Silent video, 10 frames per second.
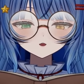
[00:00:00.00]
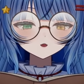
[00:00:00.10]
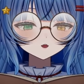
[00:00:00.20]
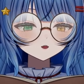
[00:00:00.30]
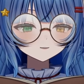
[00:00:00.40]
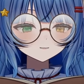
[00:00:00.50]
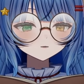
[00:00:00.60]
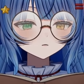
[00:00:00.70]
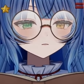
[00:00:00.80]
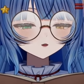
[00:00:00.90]
And
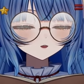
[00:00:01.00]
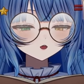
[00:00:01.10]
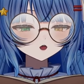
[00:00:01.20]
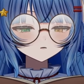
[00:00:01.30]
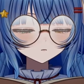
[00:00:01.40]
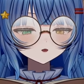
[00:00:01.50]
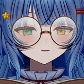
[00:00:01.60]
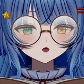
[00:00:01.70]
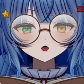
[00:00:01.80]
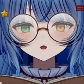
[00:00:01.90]
so depending on what
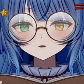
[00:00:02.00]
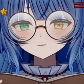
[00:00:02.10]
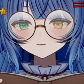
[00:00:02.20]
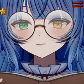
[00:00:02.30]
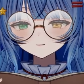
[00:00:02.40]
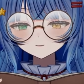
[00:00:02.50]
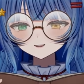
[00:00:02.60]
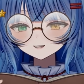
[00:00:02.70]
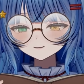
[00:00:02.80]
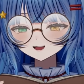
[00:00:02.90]
card from a
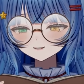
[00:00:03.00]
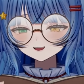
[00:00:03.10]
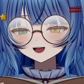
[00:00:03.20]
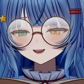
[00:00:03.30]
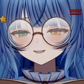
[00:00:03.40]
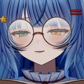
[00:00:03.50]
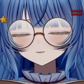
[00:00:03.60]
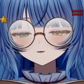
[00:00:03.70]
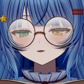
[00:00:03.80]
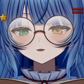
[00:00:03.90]
standard deck of cards you
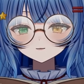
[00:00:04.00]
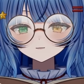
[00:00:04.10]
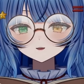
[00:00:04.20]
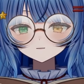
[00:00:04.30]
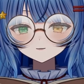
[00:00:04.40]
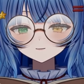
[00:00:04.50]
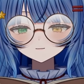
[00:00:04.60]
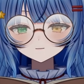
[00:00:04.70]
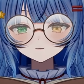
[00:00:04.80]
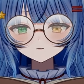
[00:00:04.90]
pull, it might be a
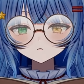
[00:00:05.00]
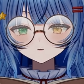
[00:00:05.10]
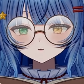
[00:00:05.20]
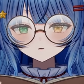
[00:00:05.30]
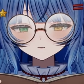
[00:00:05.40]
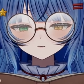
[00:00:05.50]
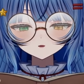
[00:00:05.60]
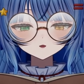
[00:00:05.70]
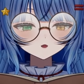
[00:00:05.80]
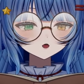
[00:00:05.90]
different result.
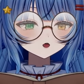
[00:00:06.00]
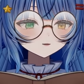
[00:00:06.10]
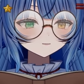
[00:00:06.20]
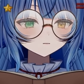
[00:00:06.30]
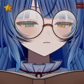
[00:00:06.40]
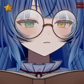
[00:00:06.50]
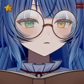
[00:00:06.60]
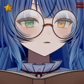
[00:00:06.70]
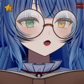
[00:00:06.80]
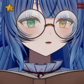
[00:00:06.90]
Some of them use
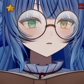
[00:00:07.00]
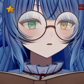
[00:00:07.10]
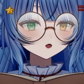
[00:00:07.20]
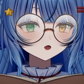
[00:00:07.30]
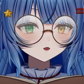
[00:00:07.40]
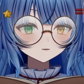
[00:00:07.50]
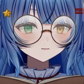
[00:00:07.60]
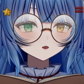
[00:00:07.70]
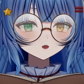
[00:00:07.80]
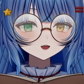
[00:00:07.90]
tarot cards
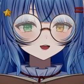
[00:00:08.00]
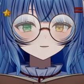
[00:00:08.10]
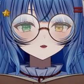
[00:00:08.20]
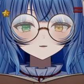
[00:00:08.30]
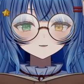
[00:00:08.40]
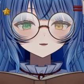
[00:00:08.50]
and various